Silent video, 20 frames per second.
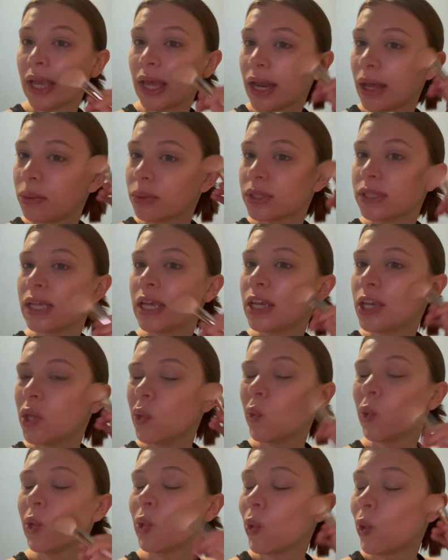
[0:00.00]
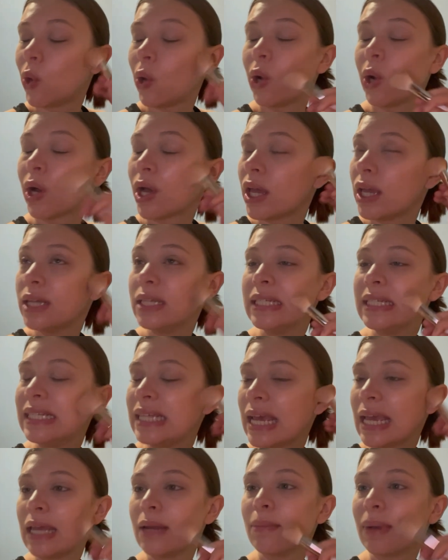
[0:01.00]
and I will take you along a
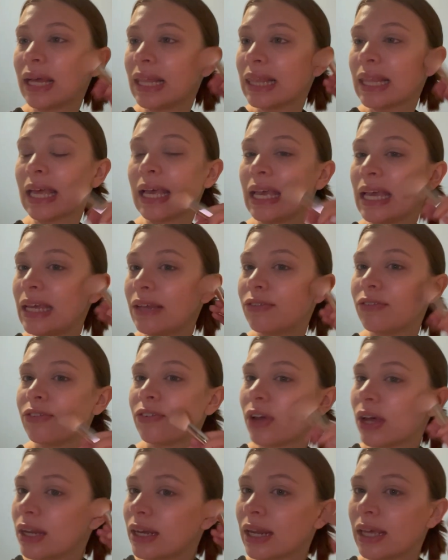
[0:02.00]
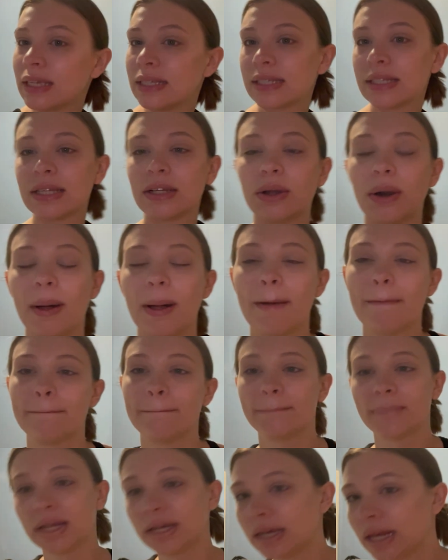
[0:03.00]
day in my life, a nice little
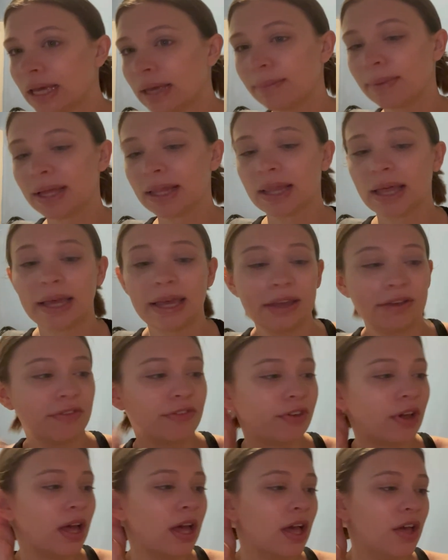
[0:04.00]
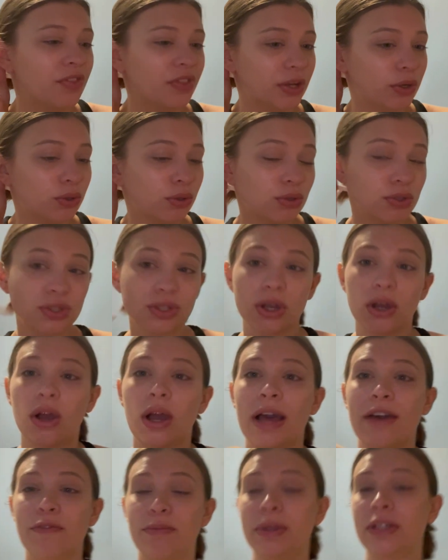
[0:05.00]
Monday in my life. Those
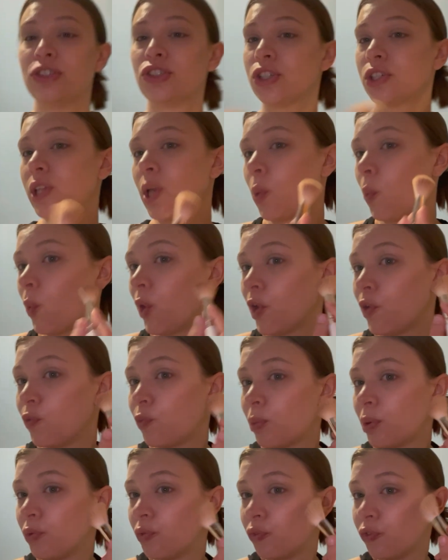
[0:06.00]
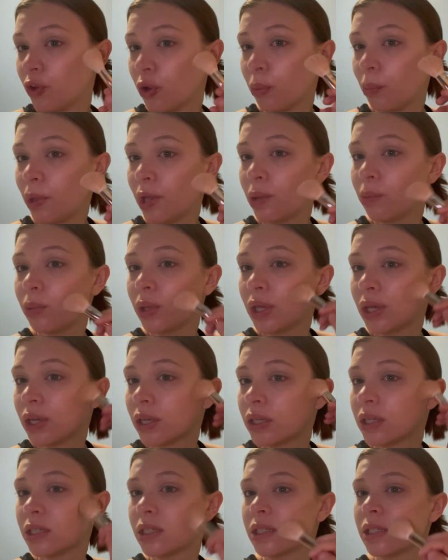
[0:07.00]
have been just like what I've been filming
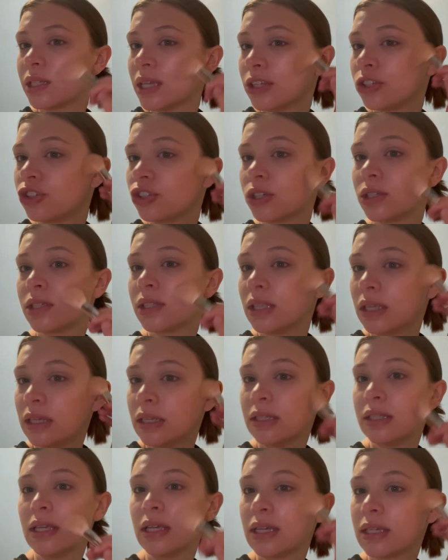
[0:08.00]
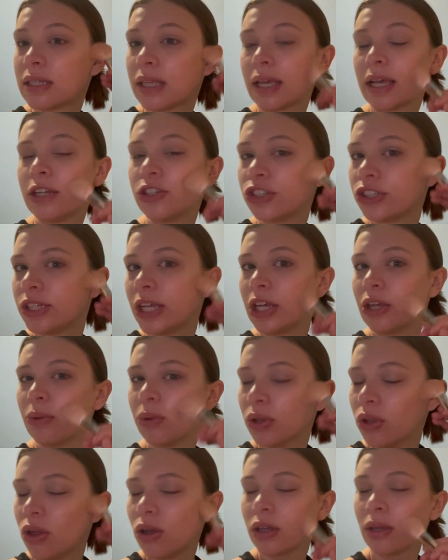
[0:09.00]
because it's just the easiest. Like I just take you
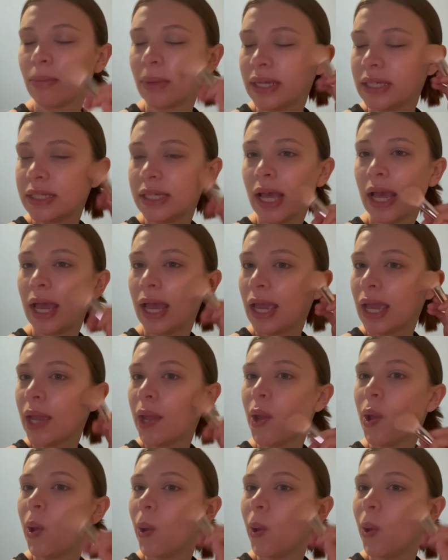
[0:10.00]
along in my day